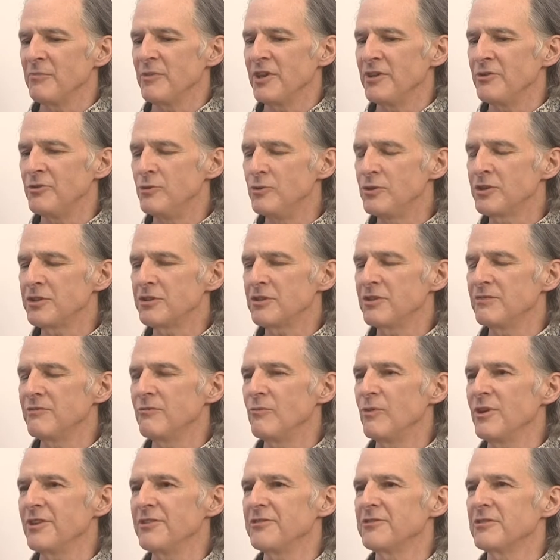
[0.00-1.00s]
the minutiae
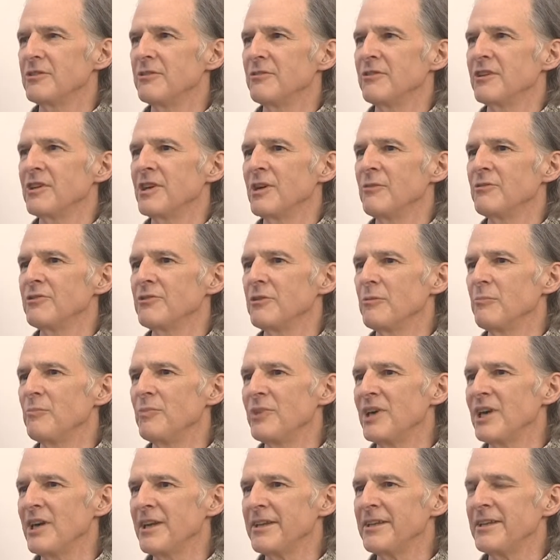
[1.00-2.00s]
of what is going on with their
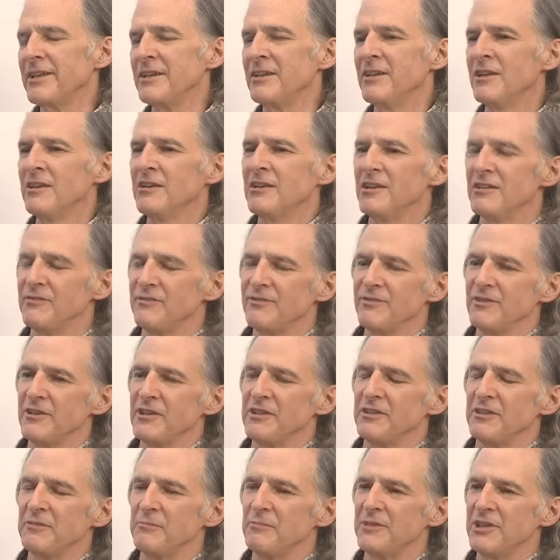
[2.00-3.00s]
body, and
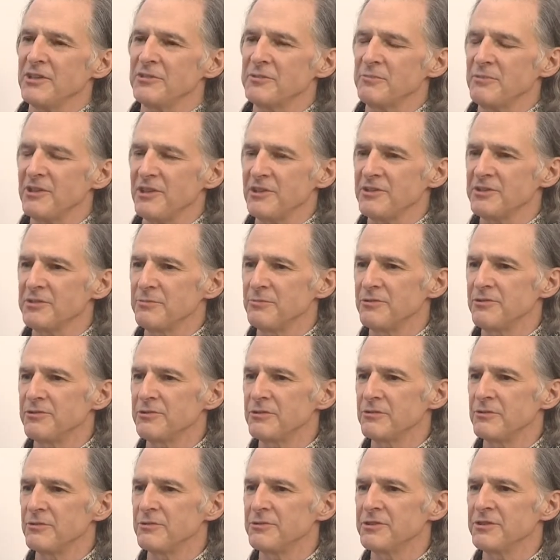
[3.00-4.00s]
find the best possible
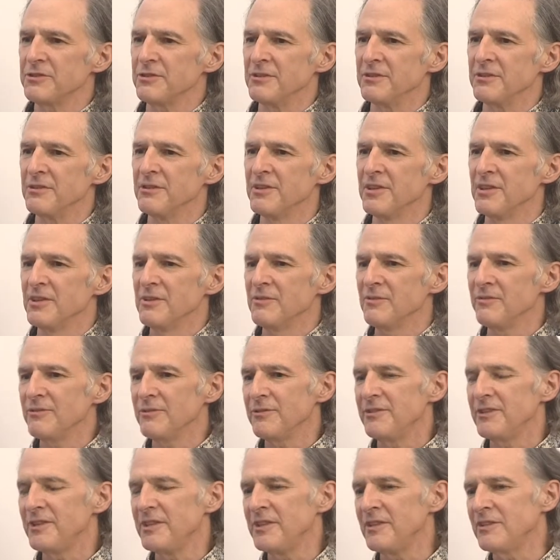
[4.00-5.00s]
solution
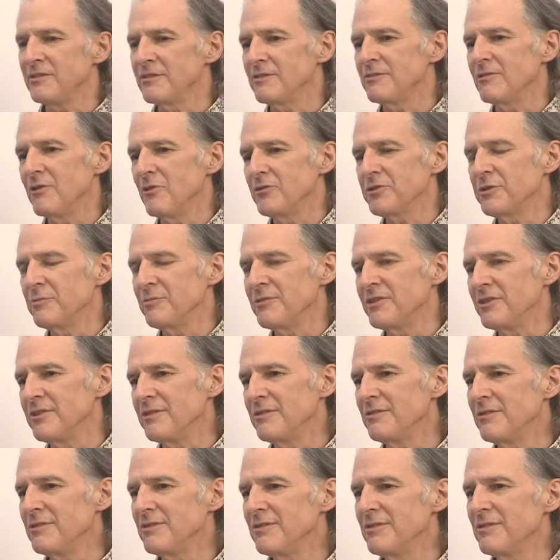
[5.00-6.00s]
for the ultimate
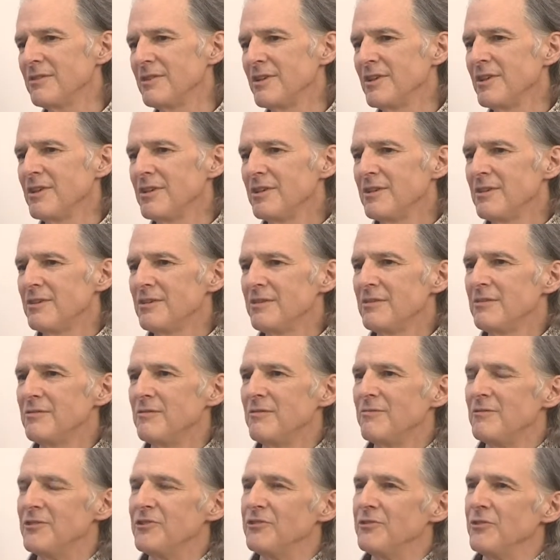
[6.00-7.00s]

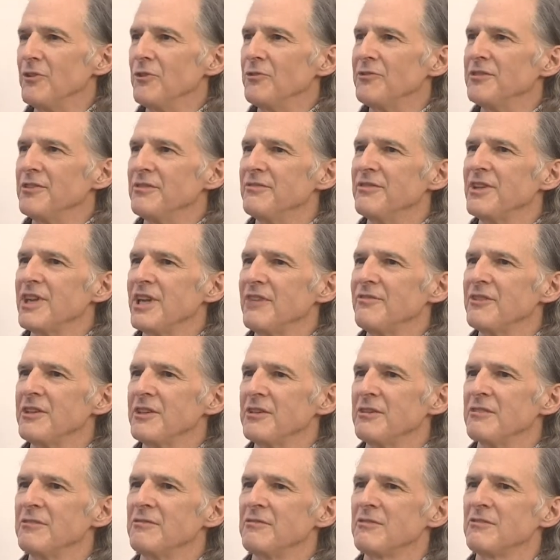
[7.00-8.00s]
result of
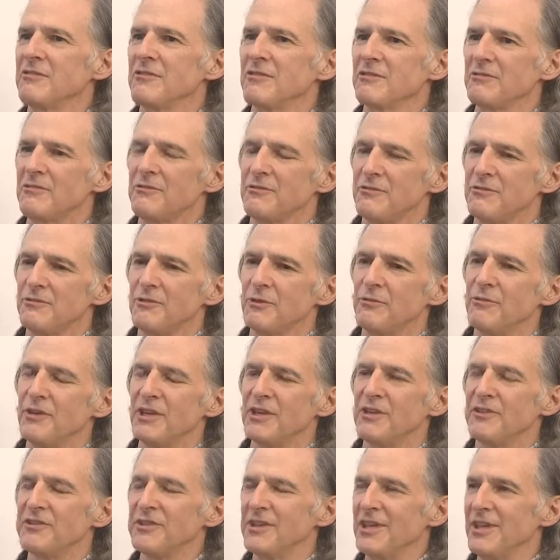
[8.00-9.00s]
having the
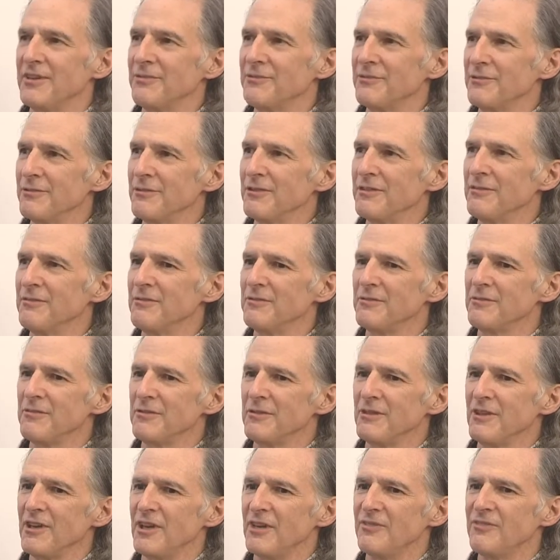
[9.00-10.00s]
greatest
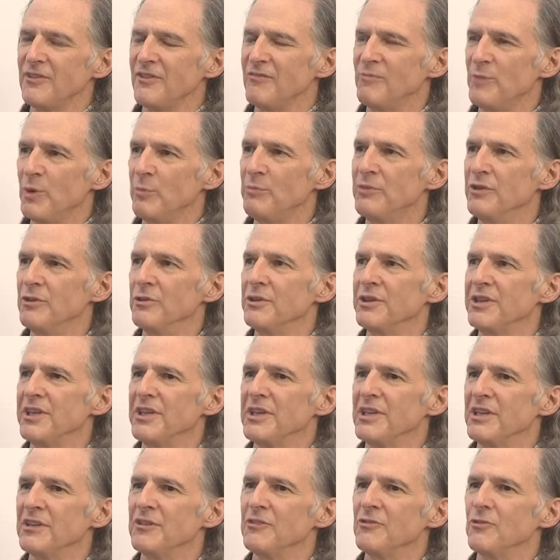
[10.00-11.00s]
afterlife of
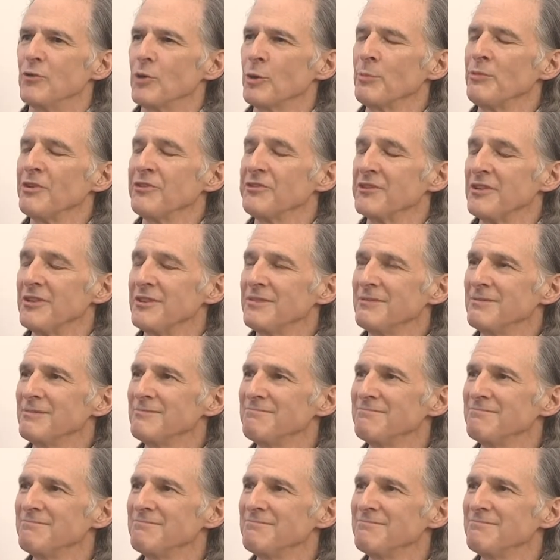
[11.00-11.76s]
mobility and normalcy.